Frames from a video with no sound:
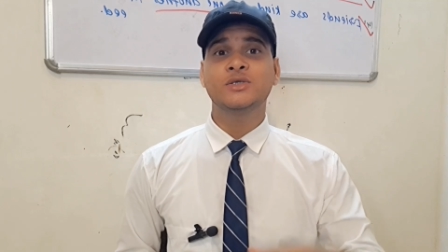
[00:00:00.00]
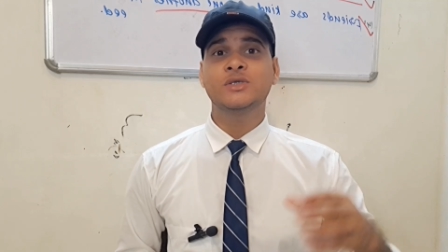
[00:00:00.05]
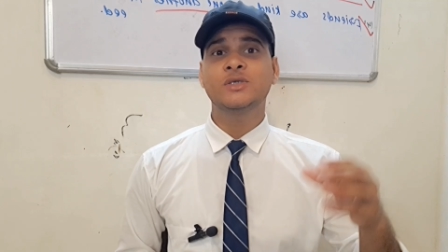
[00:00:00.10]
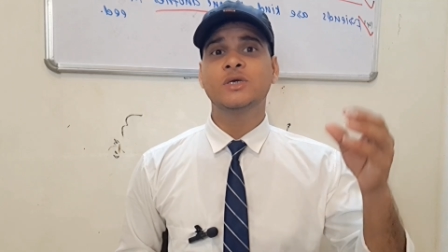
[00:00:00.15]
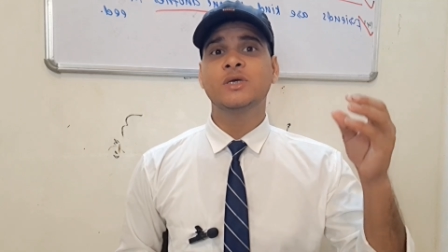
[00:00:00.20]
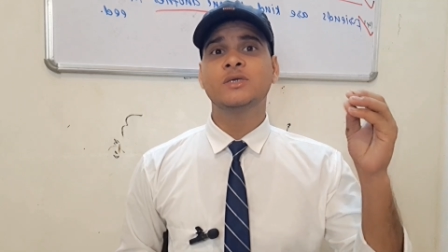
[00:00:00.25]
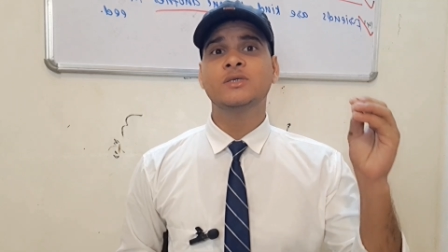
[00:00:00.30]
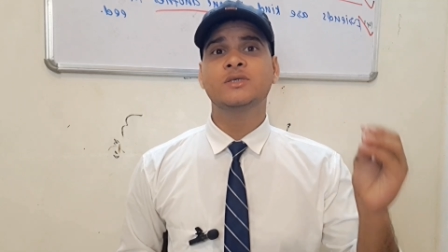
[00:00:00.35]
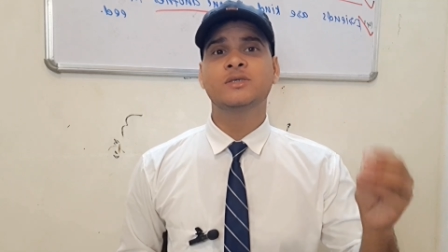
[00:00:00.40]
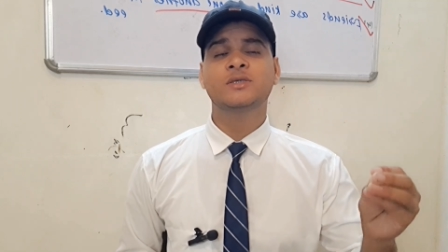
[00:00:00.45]

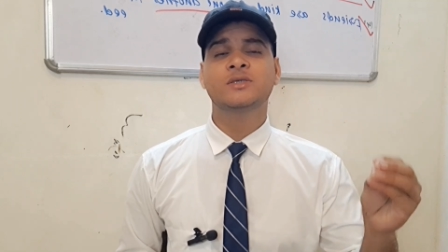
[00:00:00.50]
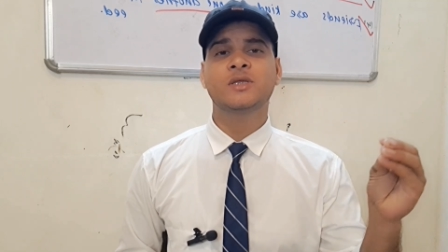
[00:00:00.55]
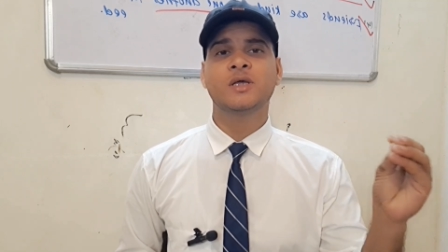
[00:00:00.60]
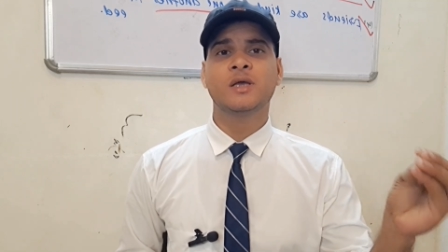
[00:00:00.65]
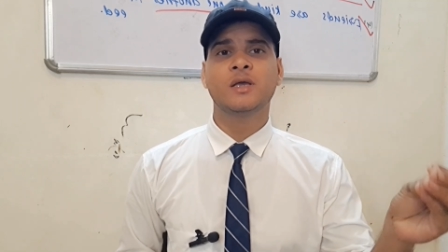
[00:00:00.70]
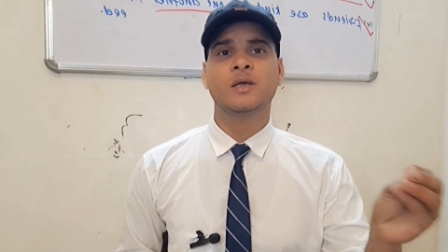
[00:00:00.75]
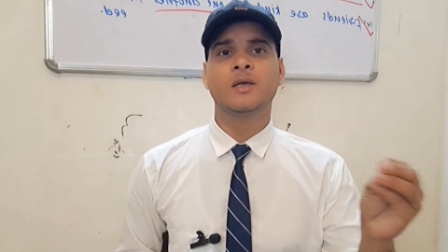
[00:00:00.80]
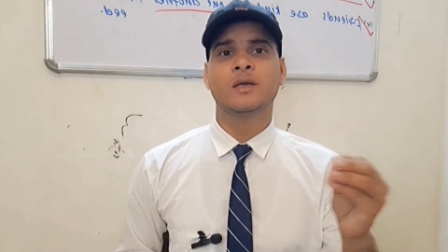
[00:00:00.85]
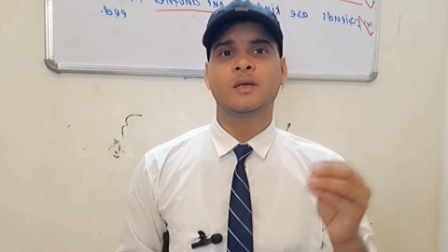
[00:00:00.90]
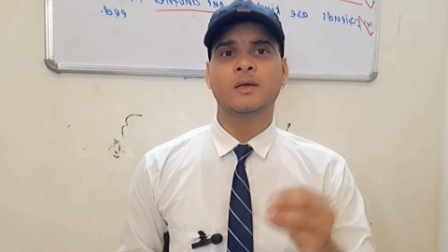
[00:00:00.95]
Just
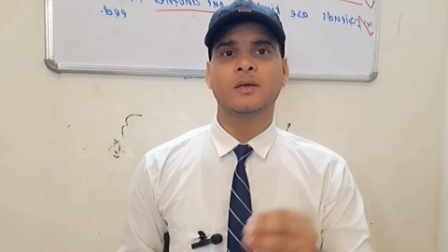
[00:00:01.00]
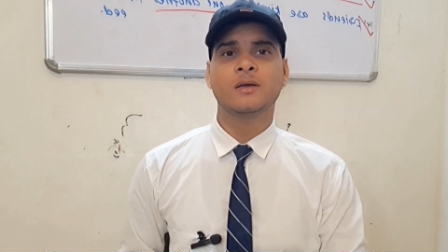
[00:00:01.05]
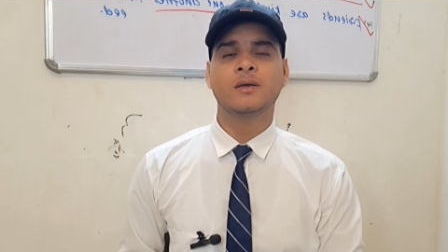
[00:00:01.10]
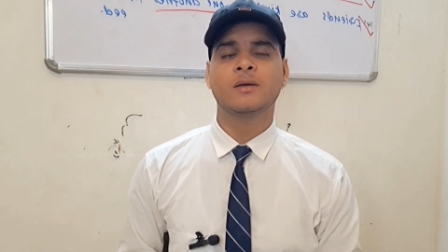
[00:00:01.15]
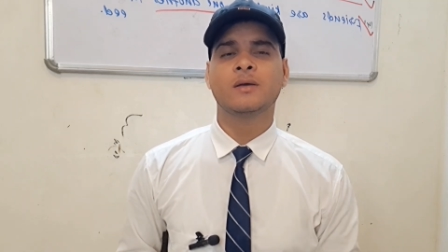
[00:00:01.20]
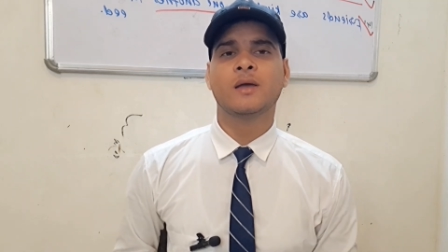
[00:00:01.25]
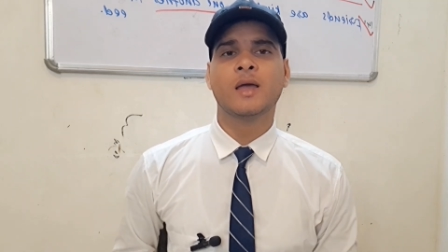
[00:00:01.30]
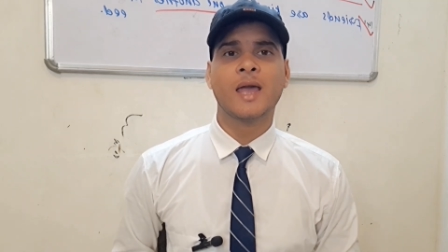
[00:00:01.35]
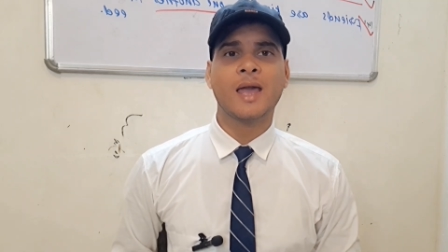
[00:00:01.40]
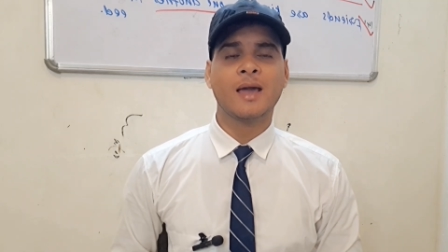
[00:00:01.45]

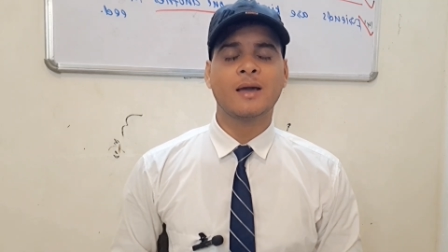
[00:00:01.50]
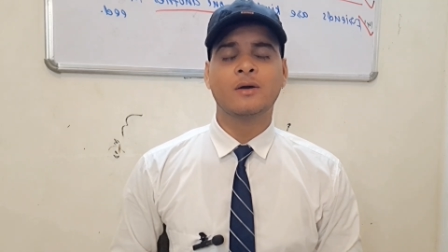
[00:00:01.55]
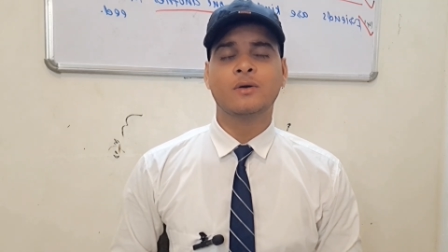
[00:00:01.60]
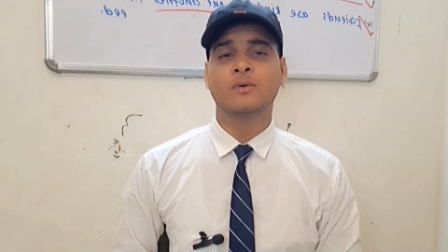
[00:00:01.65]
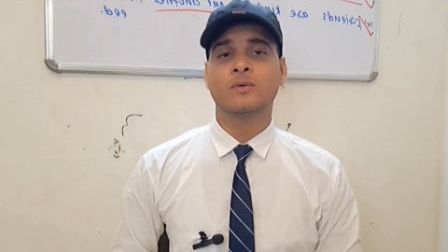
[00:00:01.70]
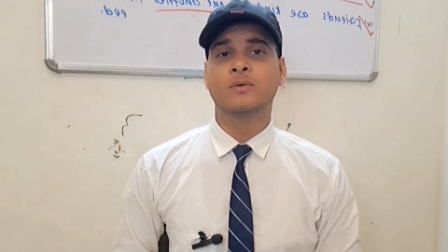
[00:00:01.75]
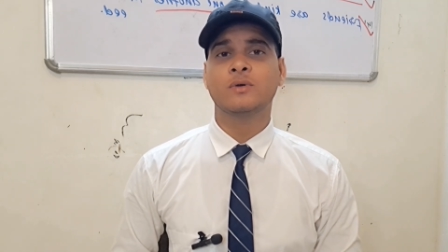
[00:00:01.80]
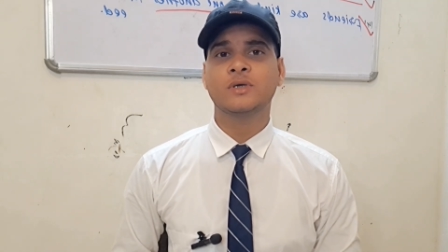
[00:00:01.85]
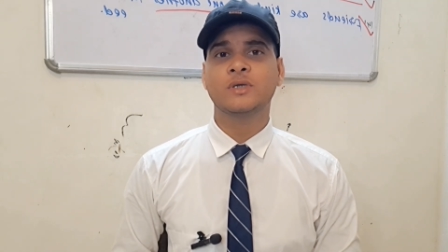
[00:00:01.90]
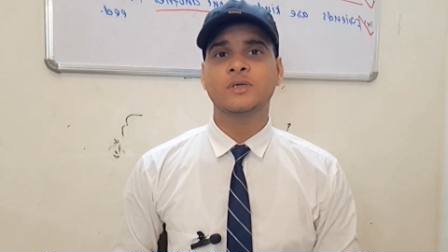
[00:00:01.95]
think
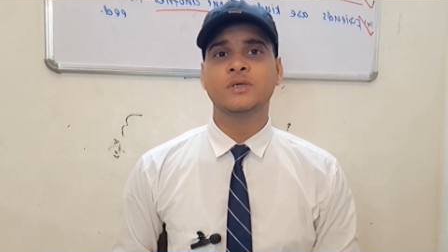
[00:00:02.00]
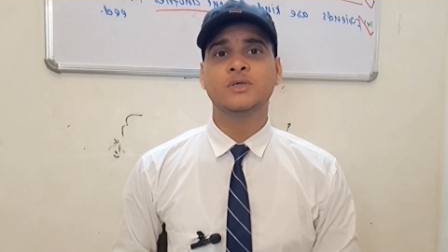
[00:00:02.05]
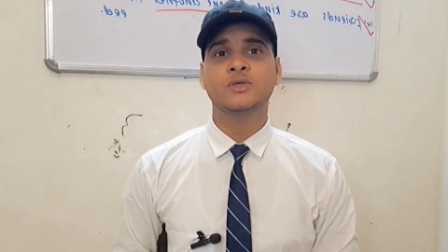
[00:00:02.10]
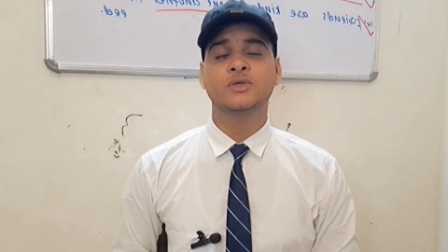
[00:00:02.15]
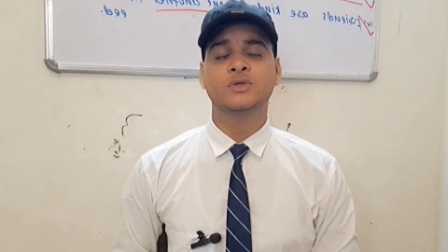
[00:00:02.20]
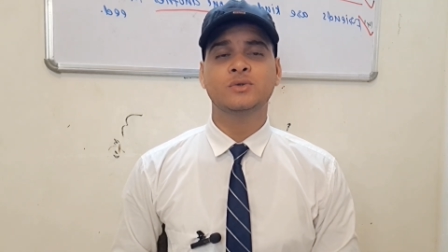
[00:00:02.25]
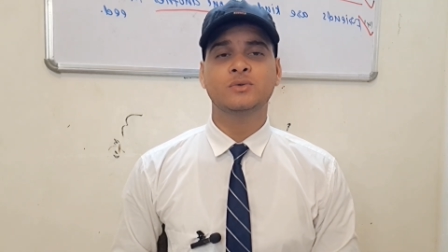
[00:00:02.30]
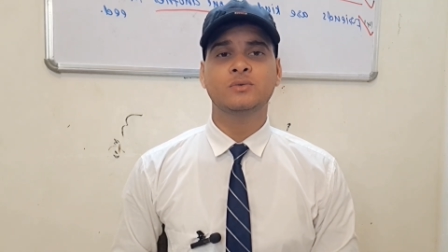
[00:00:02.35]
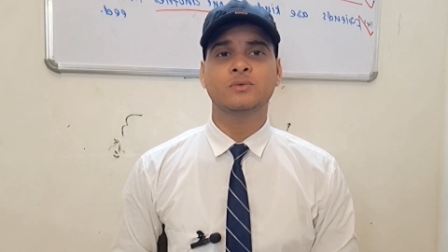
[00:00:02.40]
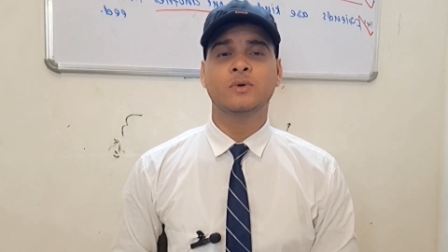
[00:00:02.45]

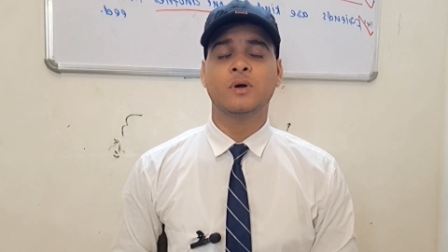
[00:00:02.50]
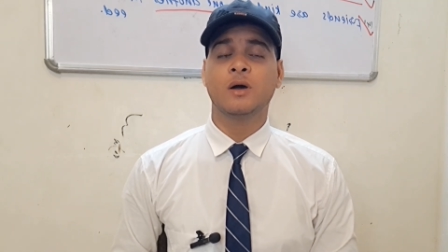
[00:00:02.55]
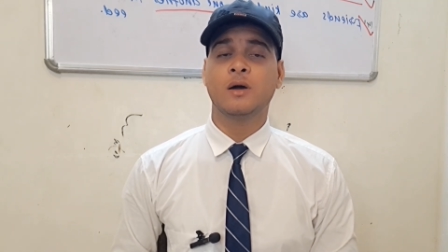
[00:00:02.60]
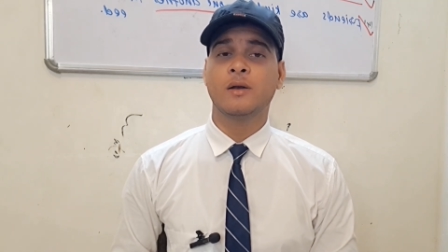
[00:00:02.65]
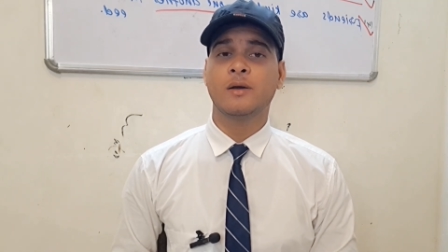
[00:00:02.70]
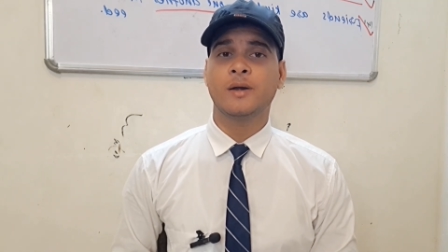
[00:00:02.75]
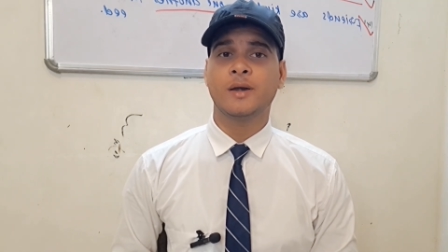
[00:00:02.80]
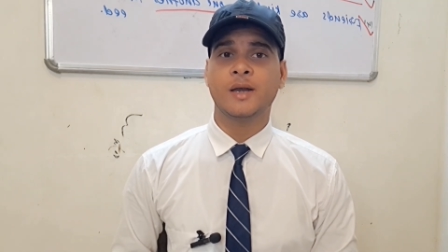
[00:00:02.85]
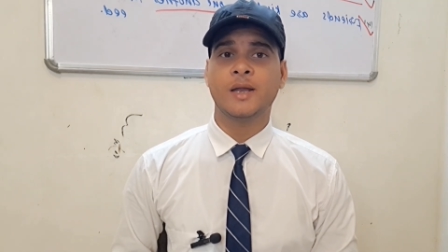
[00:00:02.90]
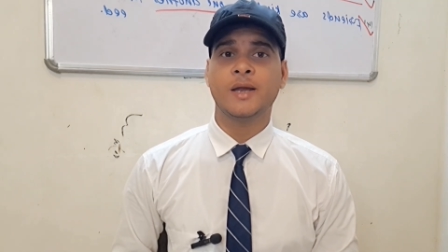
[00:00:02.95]
according to
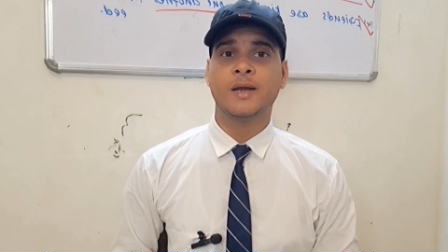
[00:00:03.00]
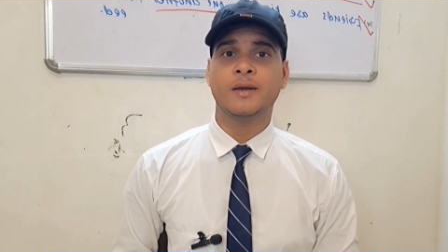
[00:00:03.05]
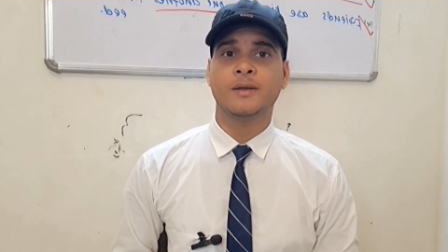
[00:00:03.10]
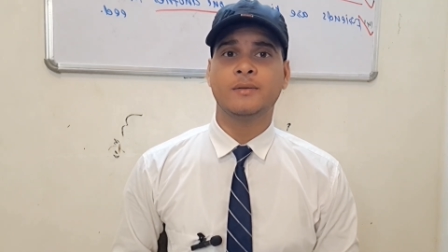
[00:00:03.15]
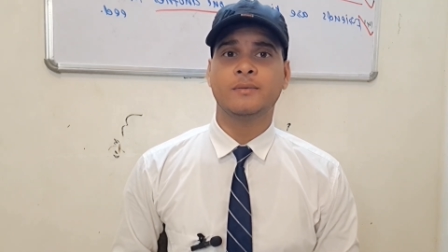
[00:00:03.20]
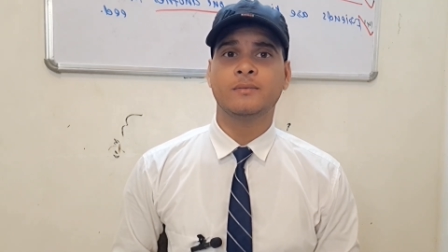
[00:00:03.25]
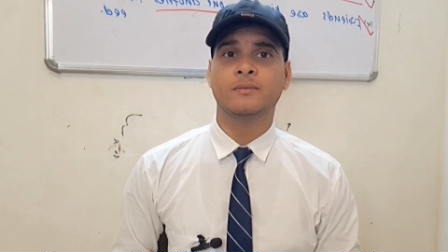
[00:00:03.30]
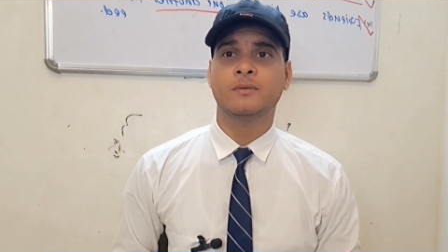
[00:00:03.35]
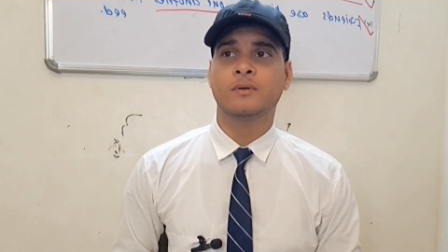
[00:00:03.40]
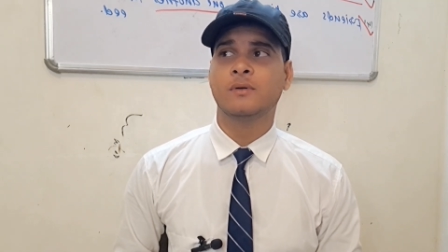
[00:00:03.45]
a
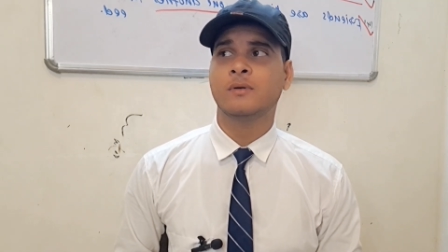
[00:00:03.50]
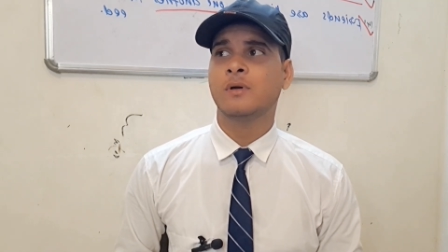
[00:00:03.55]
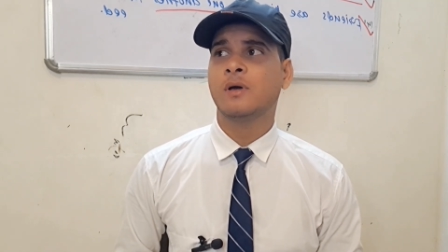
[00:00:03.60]
native,